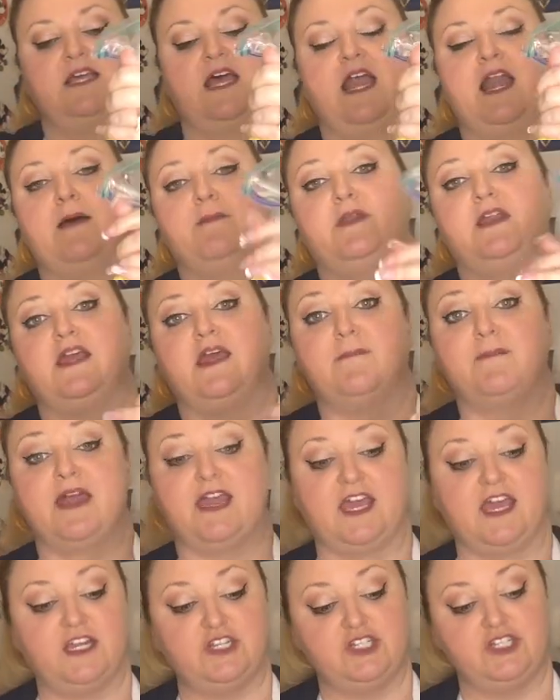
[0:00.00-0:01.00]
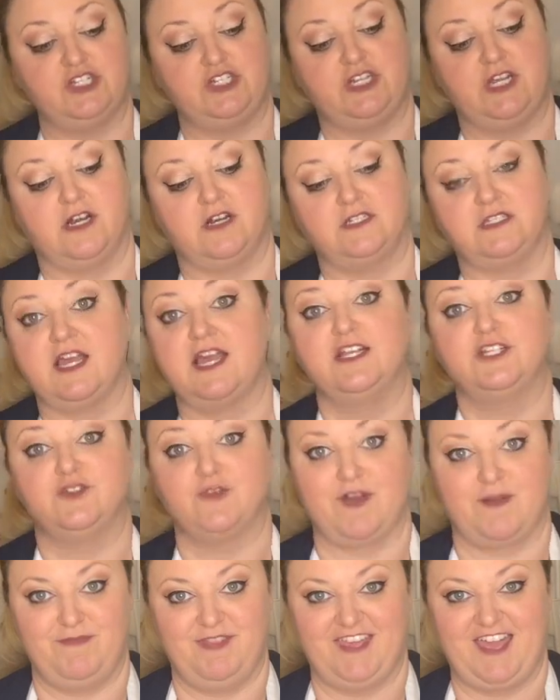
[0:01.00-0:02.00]
and I'm gonna get my kitchen shears and
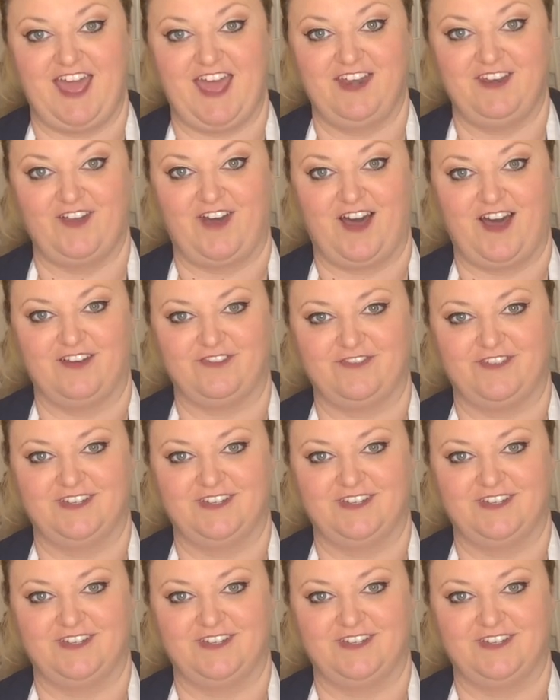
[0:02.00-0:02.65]
trim the end off.